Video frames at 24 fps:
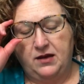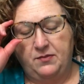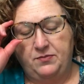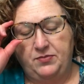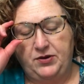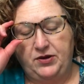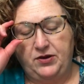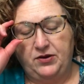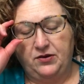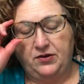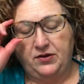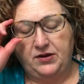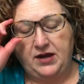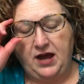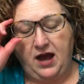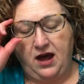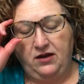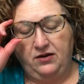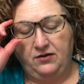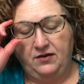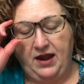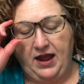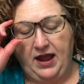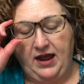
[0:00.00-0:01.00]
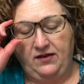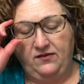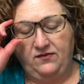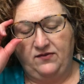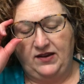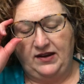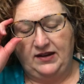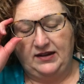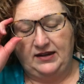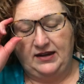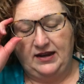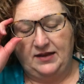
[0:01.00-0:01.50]
Pure Color
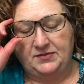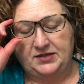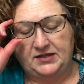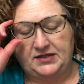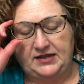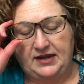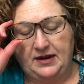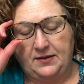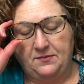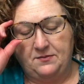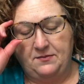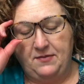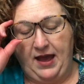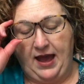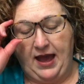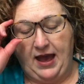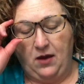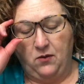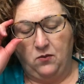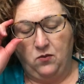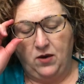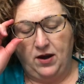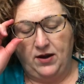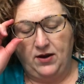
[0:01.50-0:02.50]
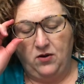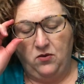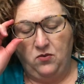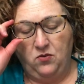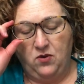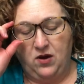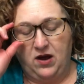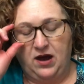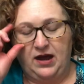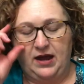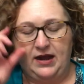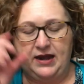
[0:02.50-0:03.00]
Envy Lipstick Matte
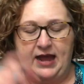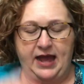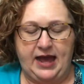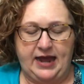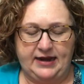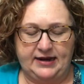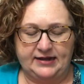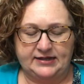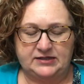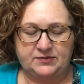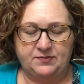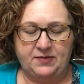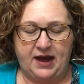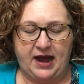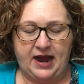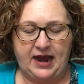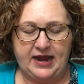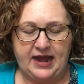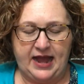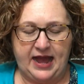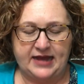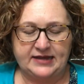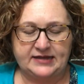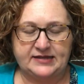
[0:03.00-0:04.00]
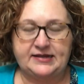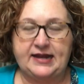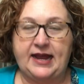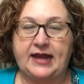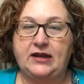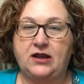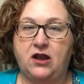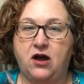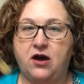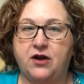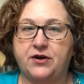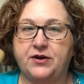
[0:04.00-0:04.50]
101, and it's by
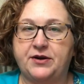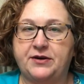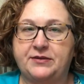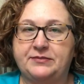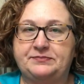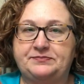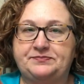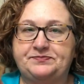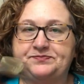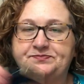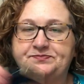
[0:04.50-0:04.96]
Estee Lauder.